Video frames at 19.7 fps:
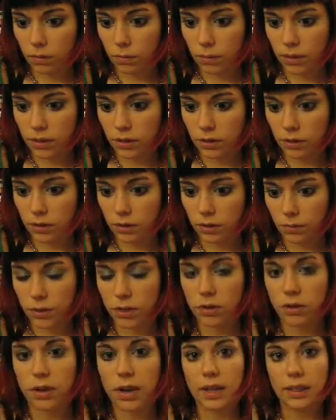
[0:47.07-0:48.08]
when
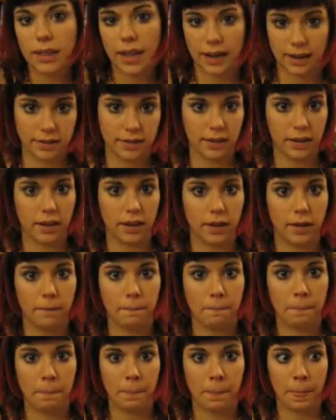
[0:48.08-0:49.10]
you're collecting
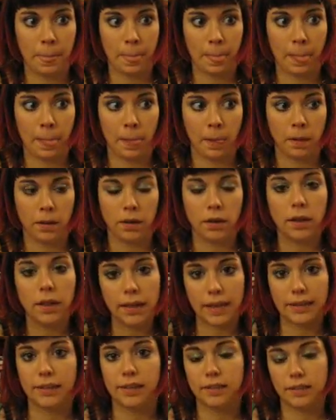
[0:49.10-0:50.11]

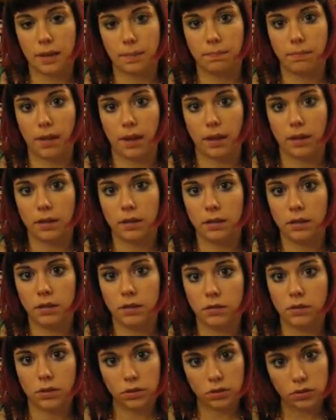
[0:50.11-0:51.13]
something,
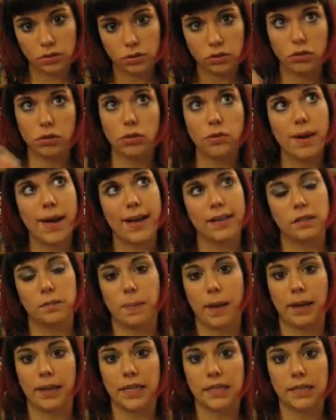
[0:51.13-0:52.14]
there's two
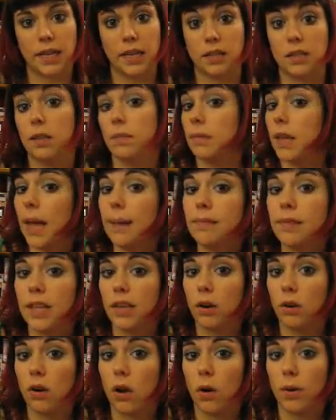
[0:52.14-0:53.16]
aspects, and sometimes
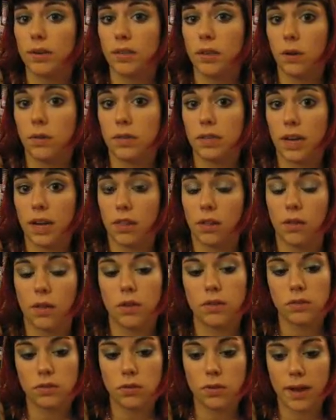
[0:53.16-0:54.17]
they don't always go together.
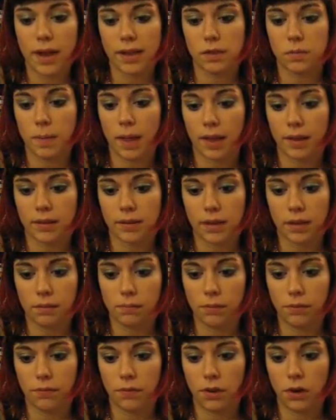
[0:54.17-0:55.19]
Those two aspects that
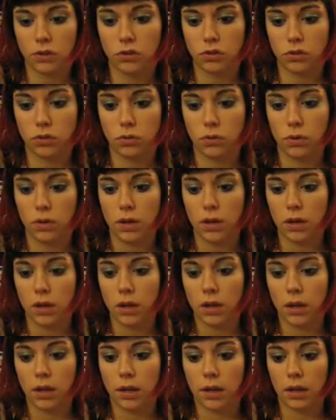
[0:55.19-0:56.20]
I'm referring to
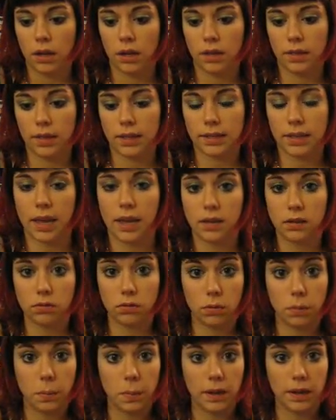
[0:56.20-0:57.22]
in this case
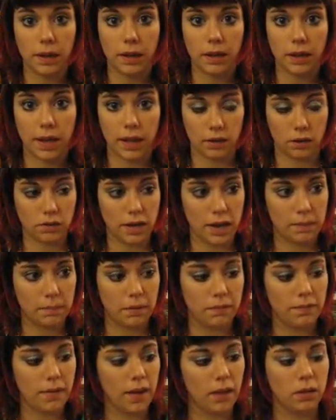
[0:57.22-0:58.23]
would be
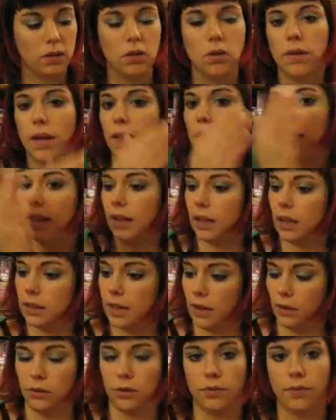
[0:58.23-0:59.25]
entertainment value and then
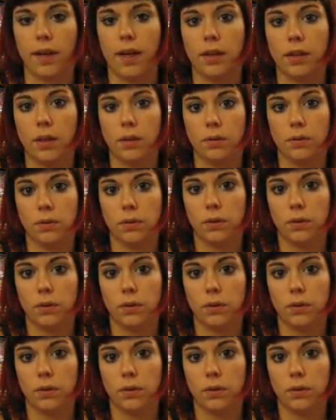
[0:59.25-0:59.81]
collector value.